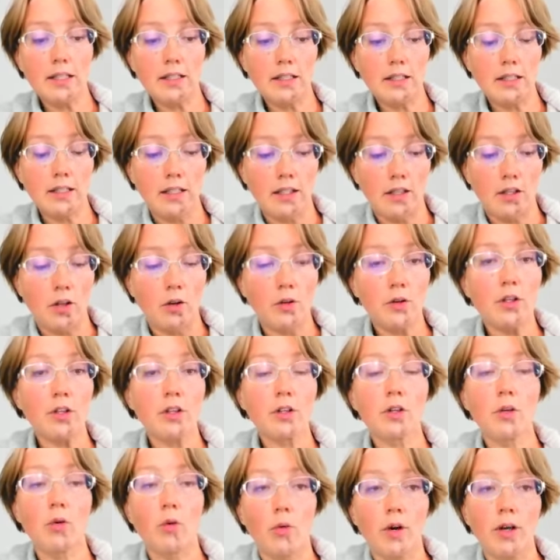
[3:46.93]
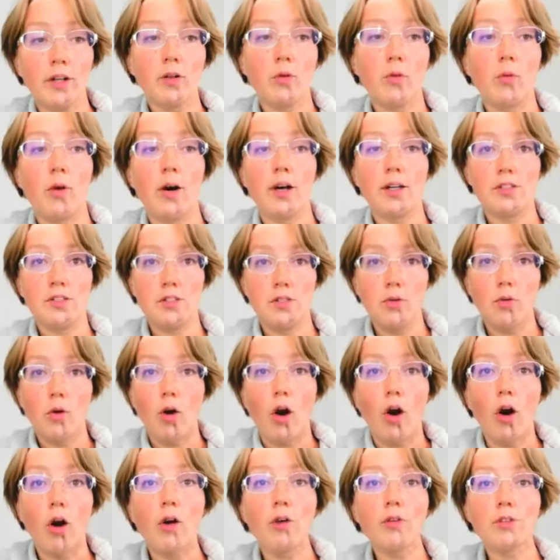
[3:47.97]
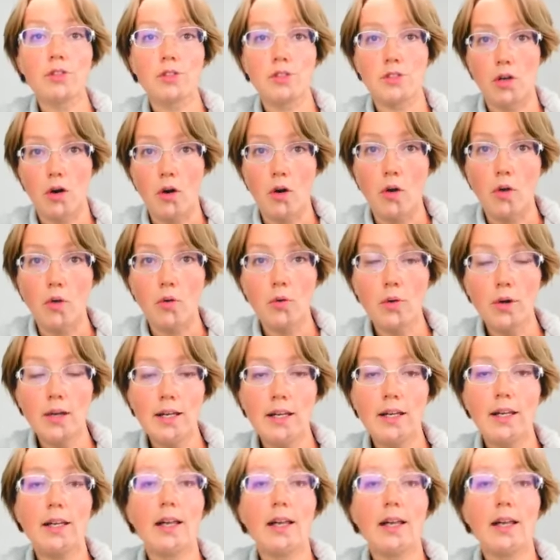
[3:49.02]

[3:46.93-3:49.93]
you're going to want to also